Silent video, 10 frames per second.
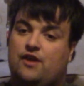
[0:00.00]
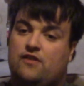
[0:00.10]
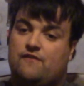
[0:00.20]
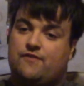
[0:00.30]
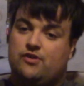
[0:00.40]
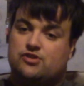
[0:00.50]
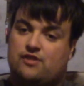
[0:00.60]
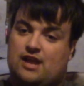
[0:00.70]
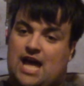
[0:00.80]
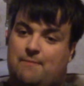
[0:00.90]
in the future
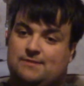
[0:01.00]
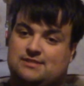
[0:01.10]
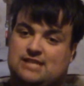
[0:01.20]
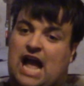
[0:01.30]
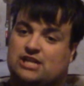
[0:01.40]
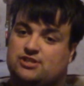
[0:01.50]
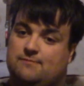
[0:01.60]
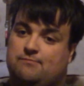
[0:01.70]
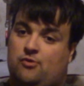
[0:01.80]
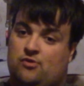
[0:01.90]
that happens is actually
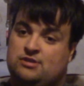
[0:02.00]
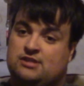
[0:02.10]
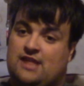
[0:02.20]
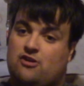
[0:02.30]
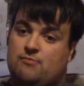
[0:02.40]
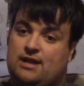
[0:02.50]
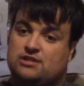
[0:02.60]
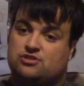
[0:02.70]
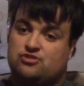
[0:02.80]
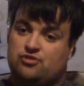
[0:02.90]
important, and that
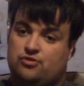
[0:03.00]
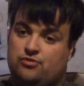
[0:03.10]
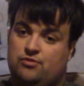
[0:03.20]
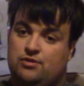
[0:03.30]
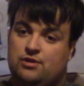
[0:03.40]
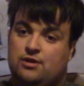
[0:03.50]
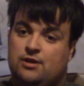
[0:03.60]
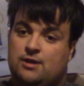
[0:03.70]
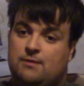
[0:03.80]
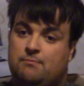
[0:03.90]
remains true.
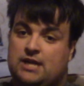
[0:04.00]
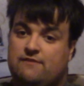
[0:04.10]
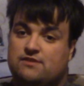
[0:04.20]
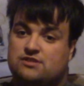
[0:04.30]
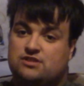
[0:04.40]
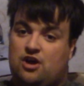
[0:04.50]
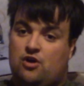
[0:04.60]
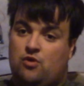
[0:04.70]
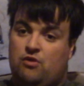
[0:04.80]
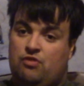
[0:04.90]
But even
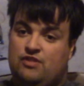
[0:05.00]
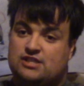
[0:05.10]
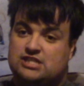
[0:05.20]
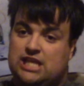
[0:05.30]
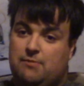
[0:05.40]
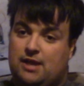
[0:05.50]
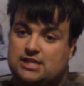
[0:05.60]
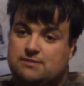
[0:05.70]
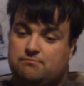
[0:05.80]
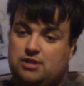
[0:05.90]
so, this gimmick
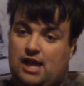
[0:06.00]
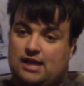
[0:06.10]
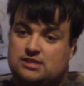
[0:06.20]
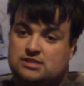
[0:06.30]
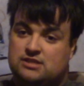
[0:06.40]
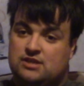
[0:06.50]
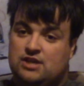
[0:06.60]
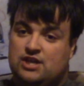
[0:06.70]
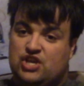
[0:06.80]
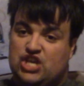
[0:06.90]
is in place
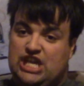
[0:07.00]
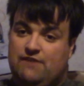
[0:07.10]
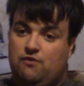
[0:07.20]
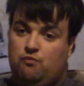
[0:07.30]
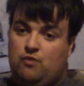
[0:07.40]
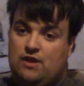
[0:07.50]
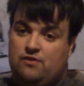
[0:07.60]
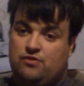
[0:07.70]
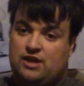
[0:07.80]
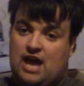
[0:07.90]
even
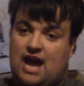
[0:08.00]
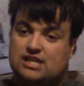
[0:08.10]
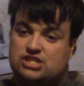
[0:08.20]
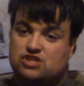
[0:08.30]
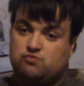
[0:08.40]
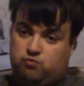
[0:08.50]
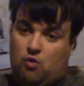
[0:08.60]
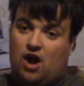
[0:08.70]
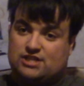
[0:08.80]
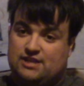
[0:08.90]
when the guy is just
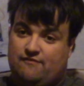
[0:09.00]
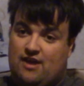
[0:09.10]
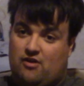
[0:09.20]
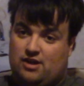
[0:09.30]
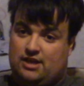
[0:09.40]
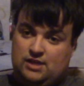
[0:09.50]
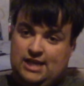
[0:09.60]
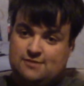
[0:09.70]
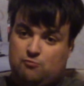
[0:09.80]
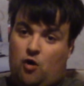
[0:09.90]
watching Verity.
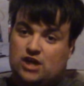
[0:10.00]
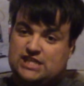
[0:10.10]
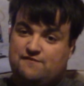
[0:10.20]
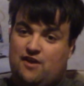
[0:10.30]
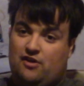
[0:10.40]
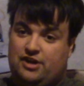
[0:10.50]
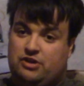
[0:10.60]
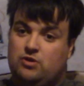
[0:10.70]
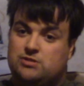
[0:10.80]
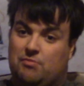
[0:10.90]
He's watching Verity
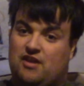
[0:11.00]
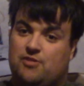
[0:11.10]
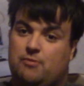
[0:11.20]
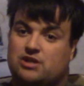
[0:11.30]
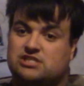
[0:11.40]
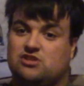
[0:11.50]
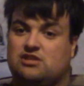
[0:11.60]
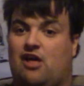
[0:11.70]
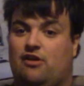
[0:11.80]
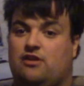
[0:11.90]
do something, yet the book is still
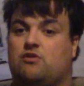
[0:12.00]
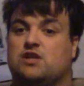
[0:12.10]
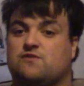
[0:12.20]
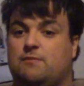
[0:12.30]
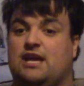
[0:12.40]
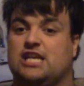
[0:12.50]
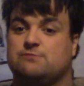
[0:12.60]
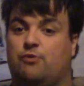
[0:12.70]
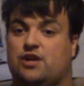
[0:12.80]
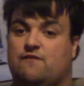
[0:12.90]
telling it to us from his
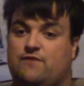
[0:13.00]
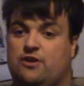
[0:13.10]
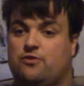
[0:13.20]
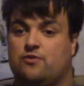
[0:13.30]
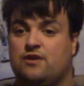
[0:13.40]
point of view,